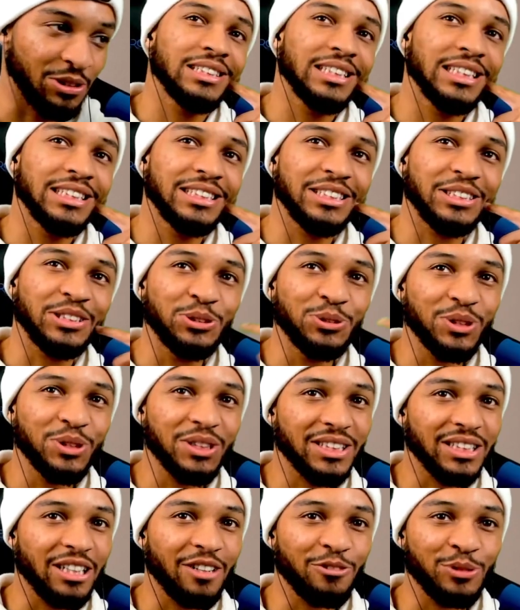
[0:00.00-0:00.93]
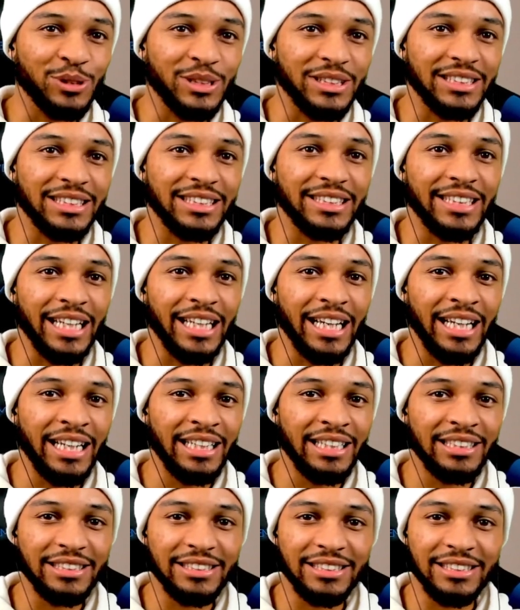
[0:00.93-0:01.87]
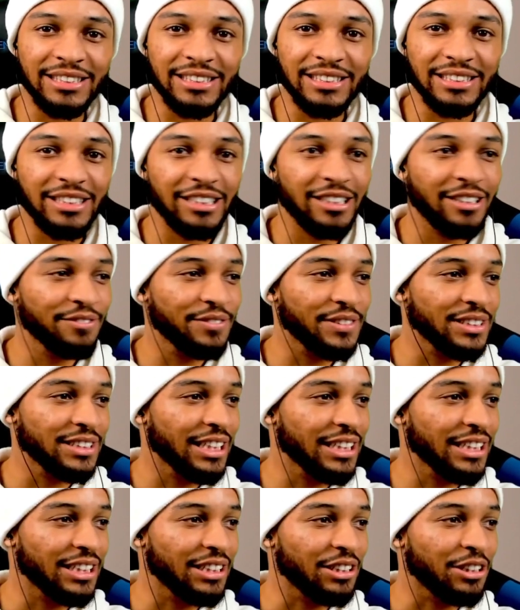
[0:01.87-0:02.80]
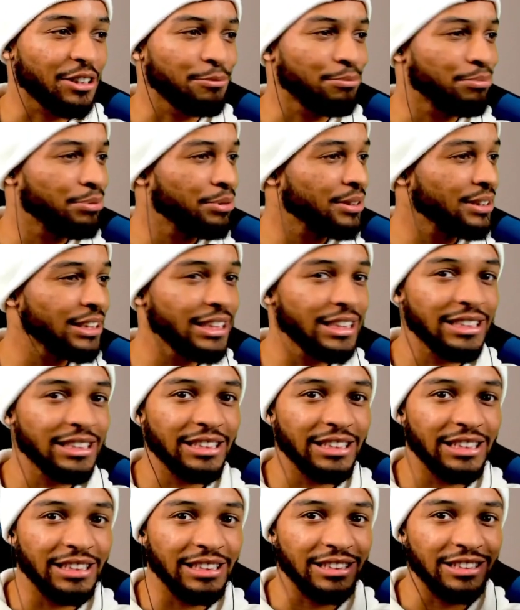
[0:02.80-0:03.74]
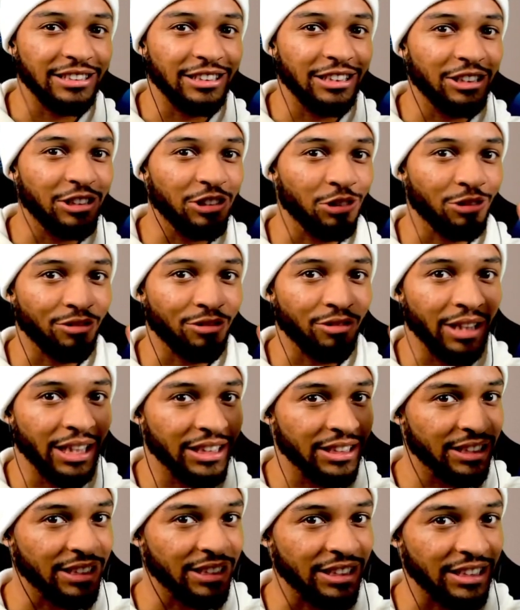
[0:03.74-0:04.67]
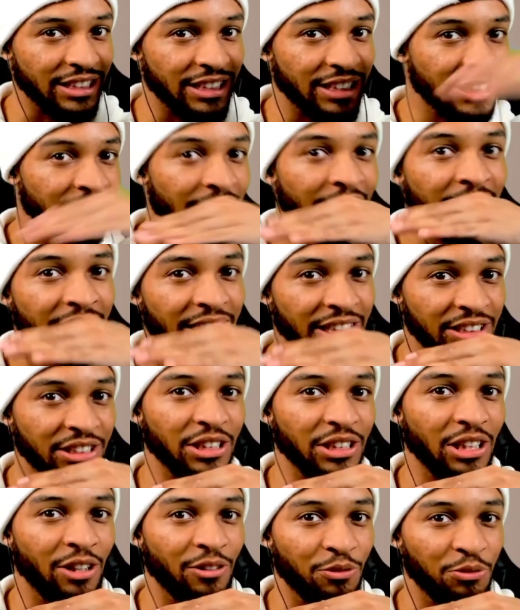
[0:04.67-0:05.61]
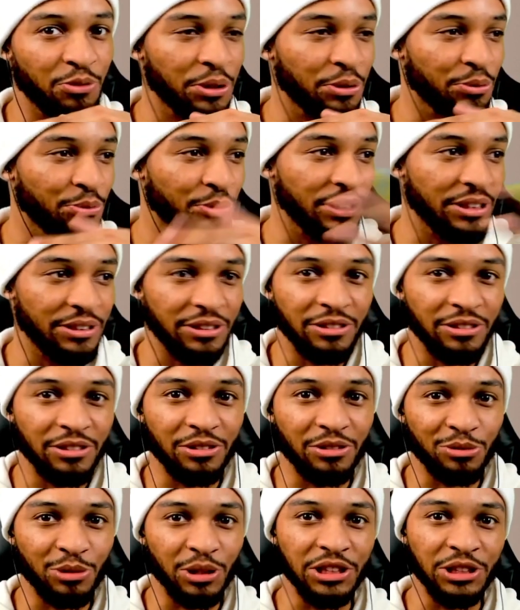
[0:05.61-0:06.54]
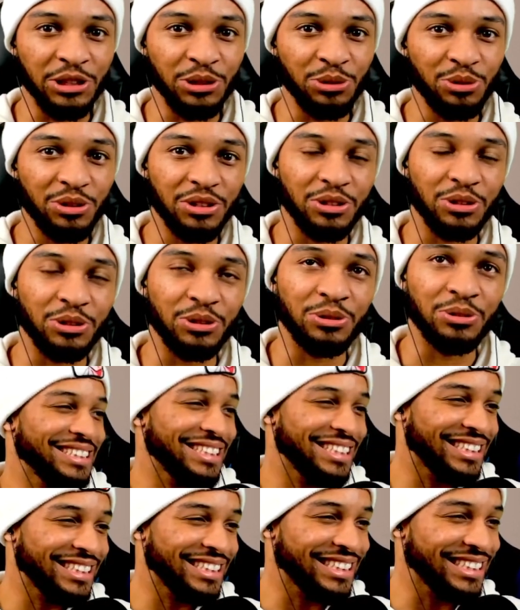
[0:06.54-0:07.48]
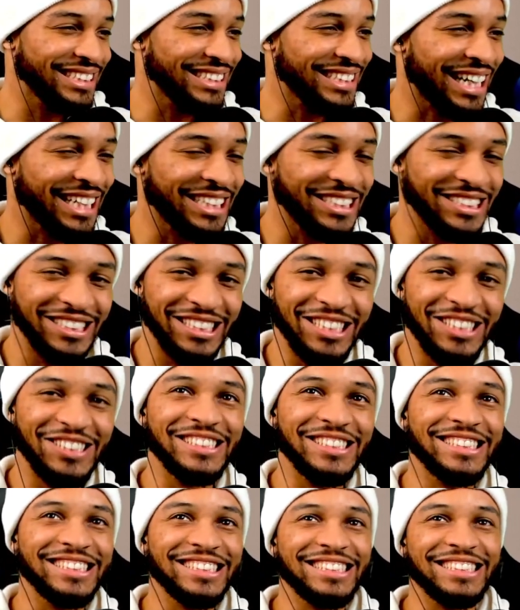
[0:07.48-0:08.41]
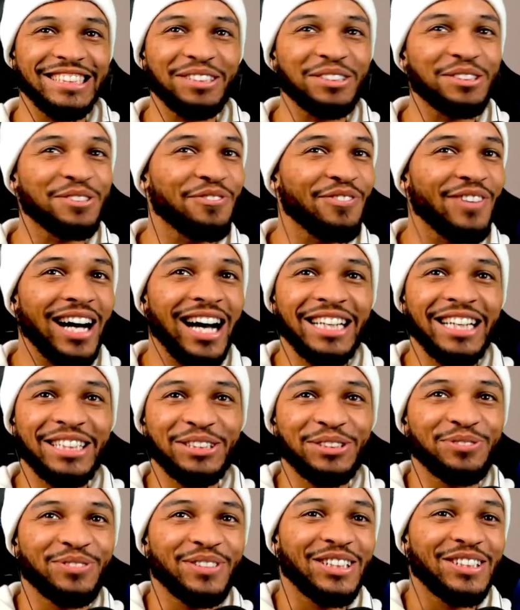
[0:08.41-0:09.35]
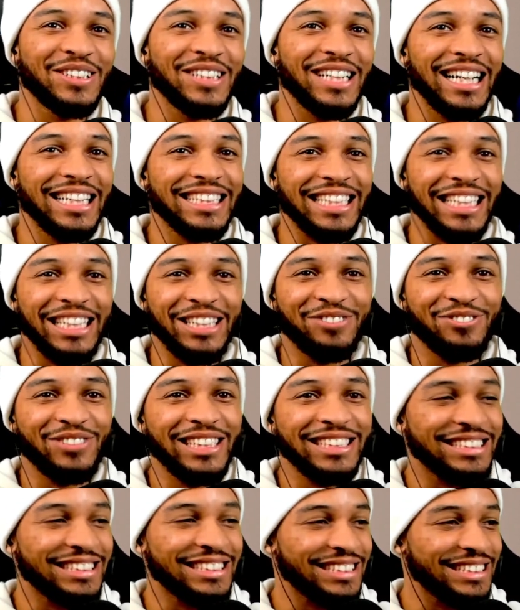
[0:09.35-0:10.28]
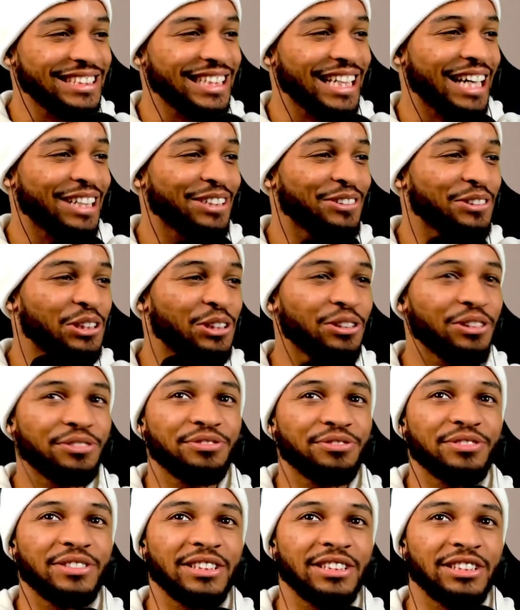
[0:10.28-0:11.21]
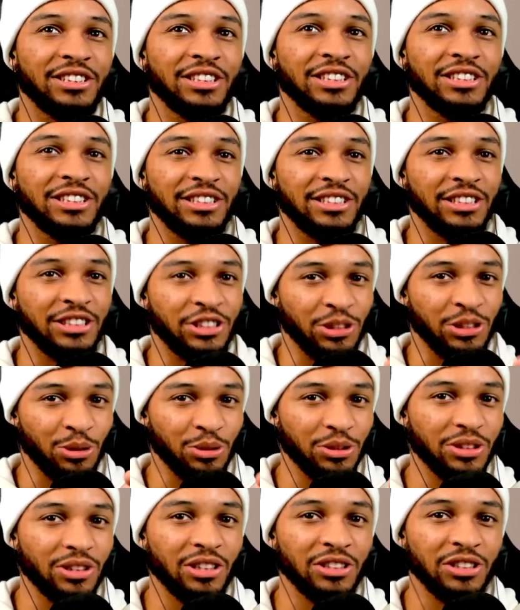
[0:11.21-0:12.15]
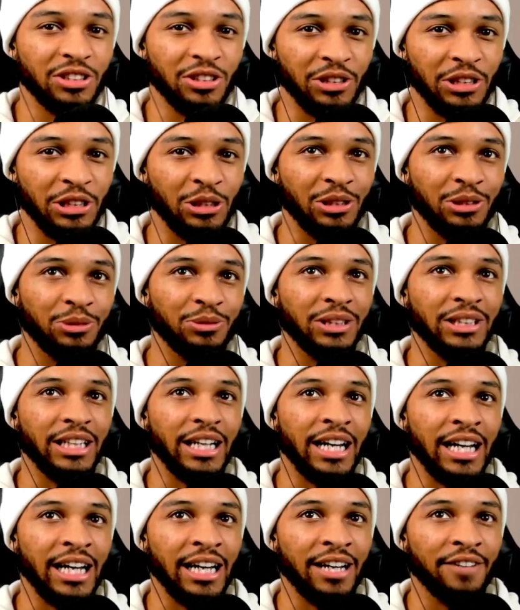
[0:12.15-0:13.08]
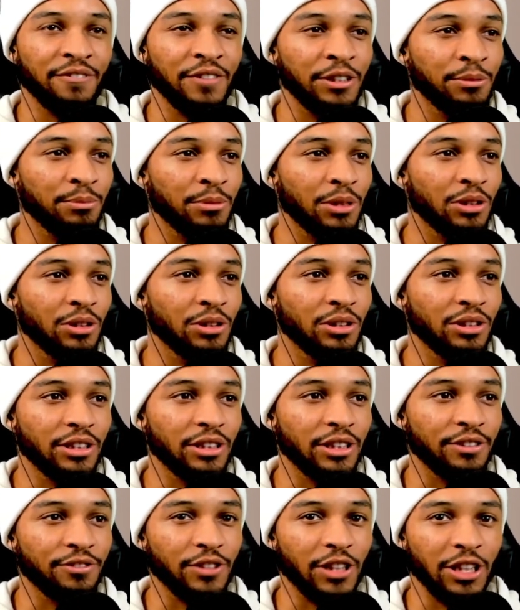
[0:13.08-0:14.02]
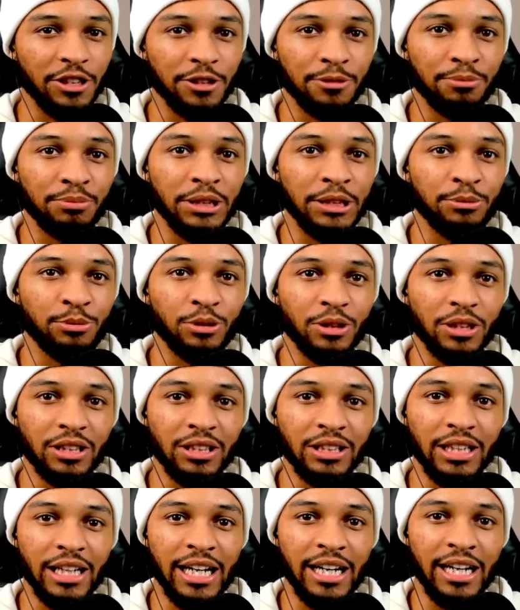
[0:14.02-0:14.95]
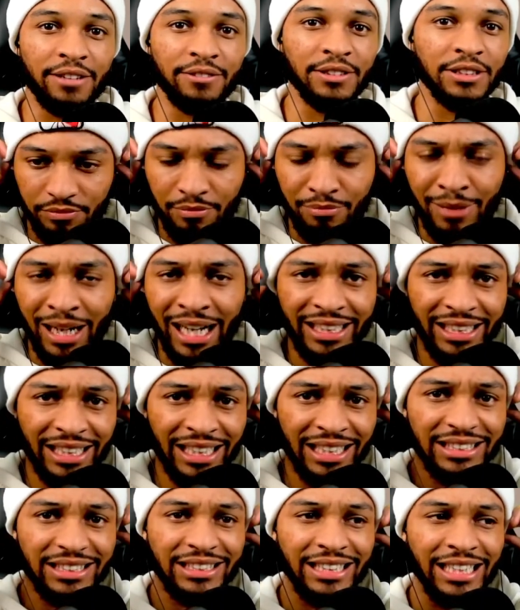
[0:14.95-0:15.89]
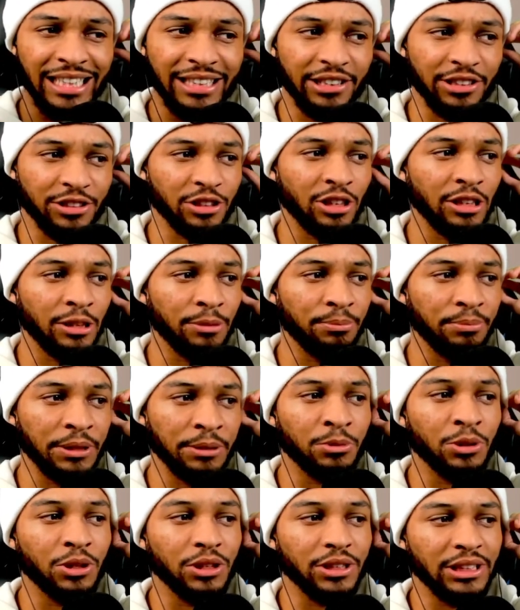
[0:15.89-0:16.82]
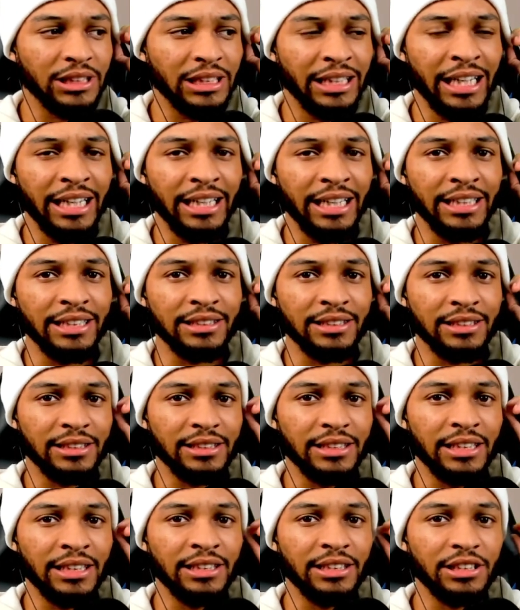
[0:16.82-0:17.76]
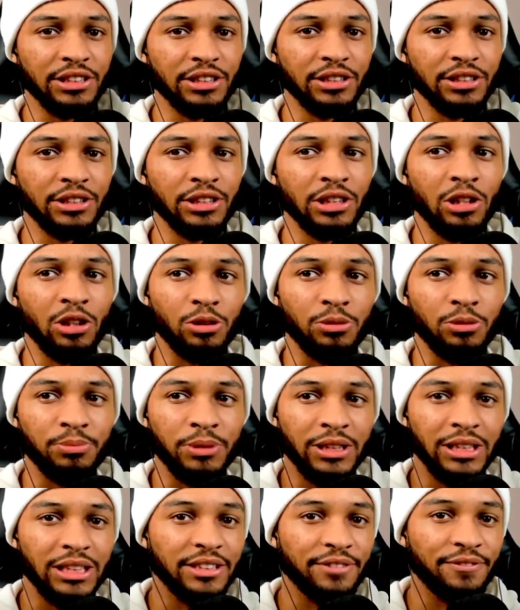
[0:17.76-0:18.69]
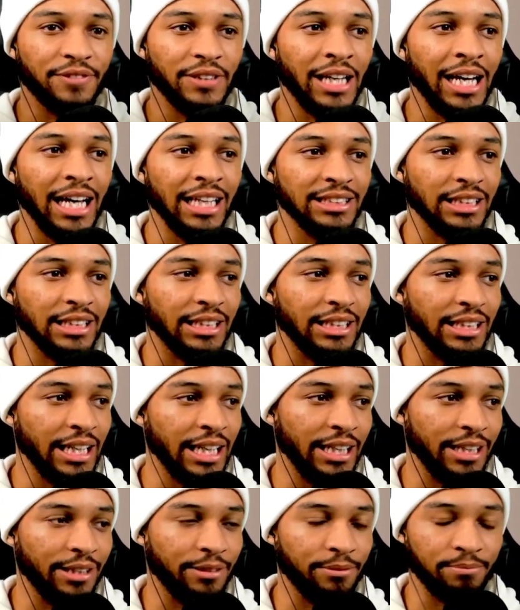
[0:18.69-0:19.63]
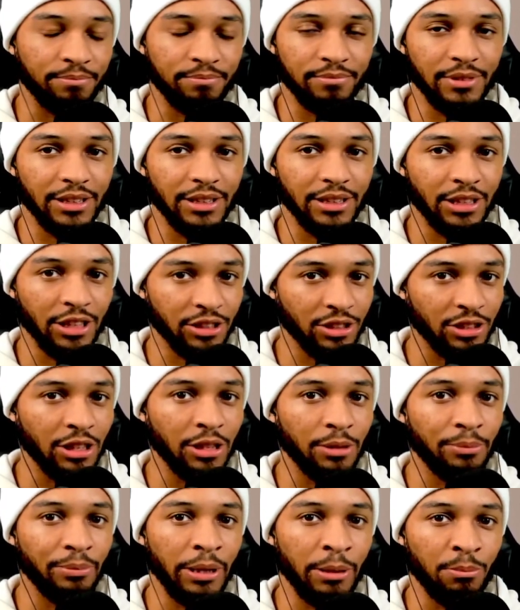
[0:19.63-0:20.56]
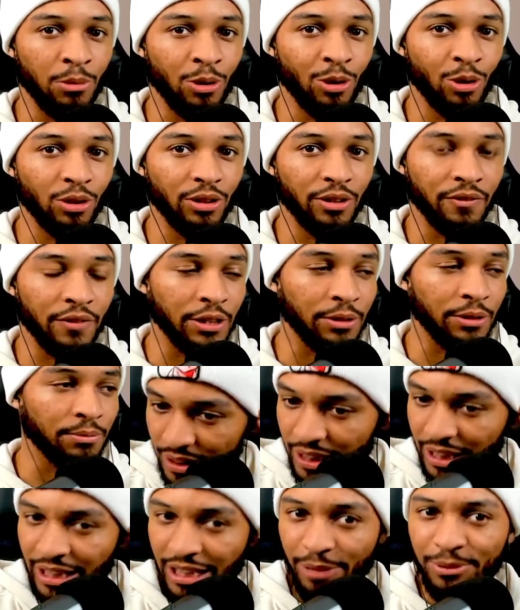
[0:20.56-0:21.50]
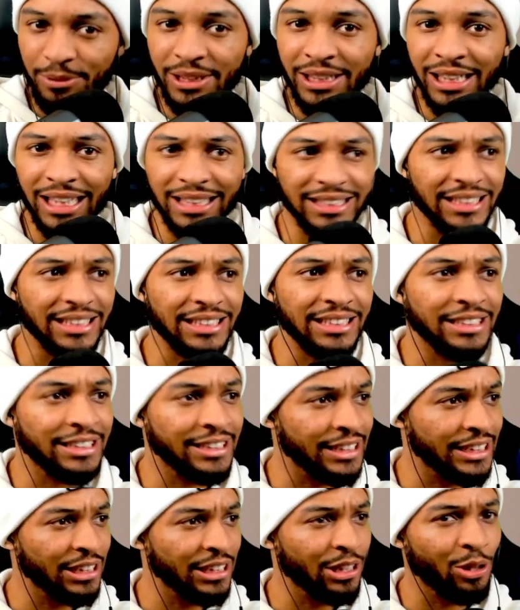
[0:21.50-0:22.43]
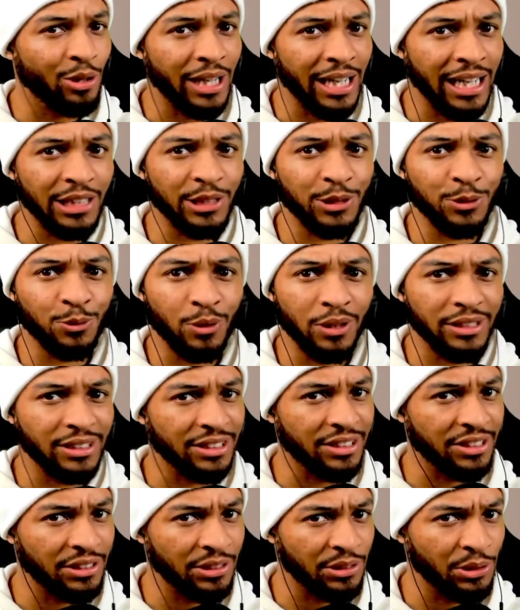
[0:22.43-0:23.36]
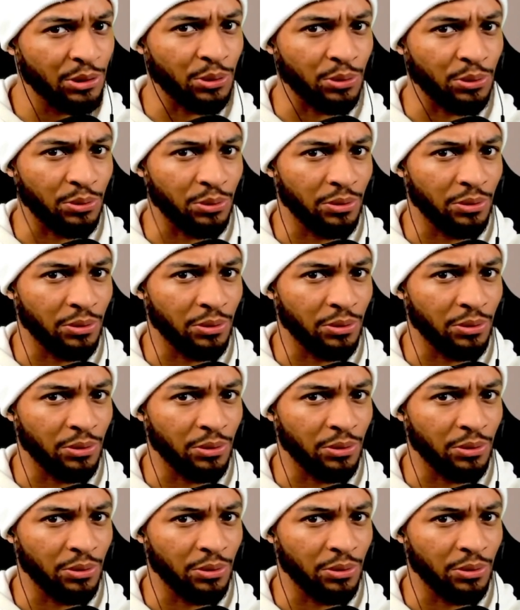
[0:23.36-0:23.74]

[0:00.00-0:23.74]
This new stuff with stands and stuff is like a completely direction change of what we were used to, and I don't know, it just seems fire, bro. I can't wait to see. I don't know if the Joestars are the only one to have them or if other people are gonna have it. My guess is that there's gonna be more stands in this show, because if it has a name, there's gonna be more of them, and I'm guessing Dio has one too.